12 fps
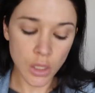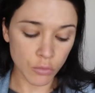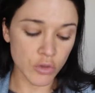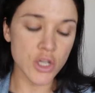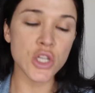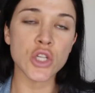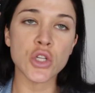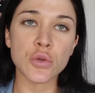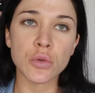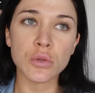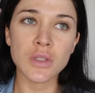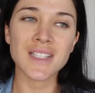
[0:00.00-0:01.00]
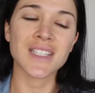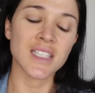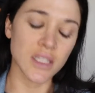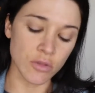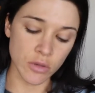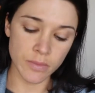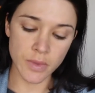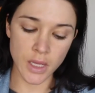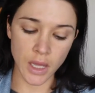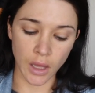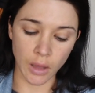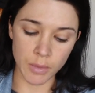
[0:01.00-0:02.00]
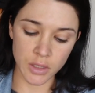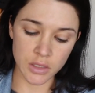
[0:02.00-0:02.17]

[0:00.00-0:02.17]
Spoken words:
Renewal Serum. I'm